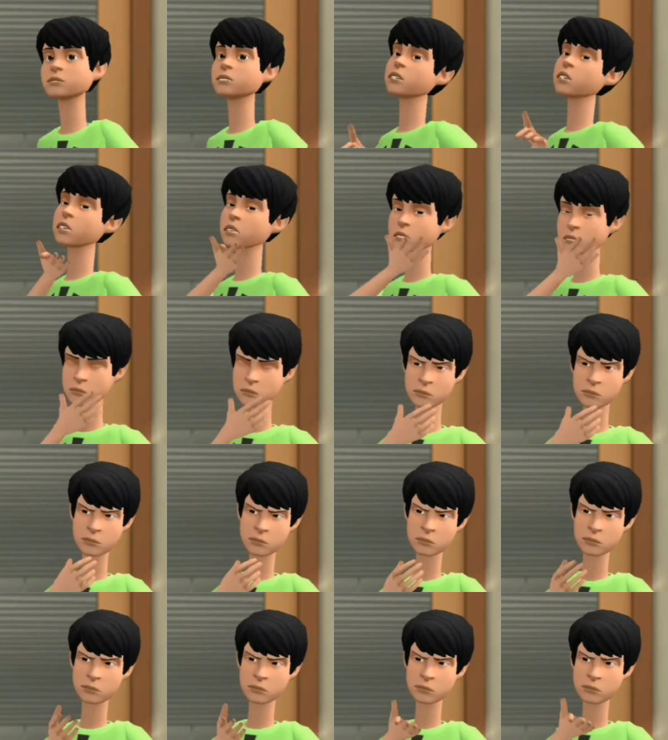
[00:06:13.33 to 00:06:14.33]

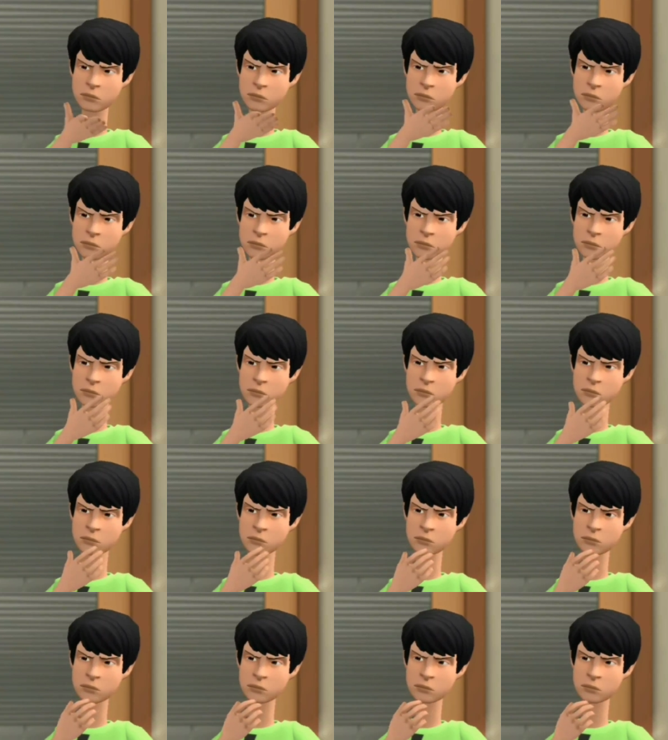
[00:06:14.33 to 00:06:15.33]

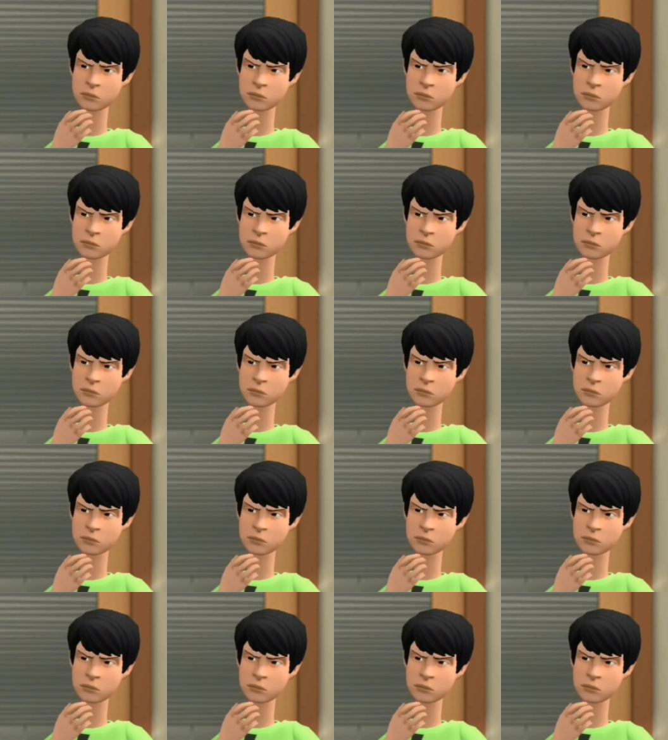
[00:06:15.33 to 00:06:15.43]
Nobody speaks.